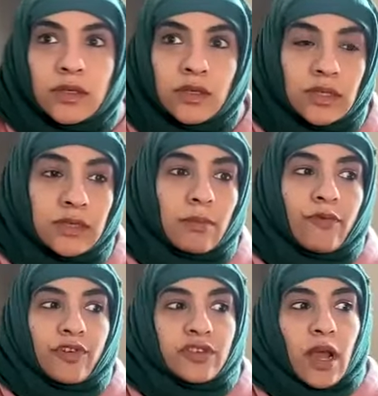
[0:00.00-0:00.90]
some
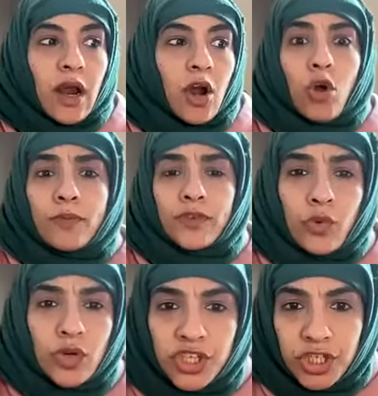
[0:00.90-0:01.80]
of us are
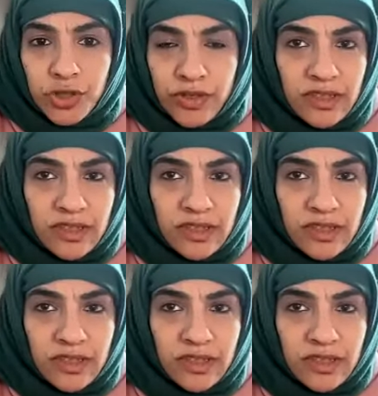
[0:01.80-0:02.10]
homeschooling children,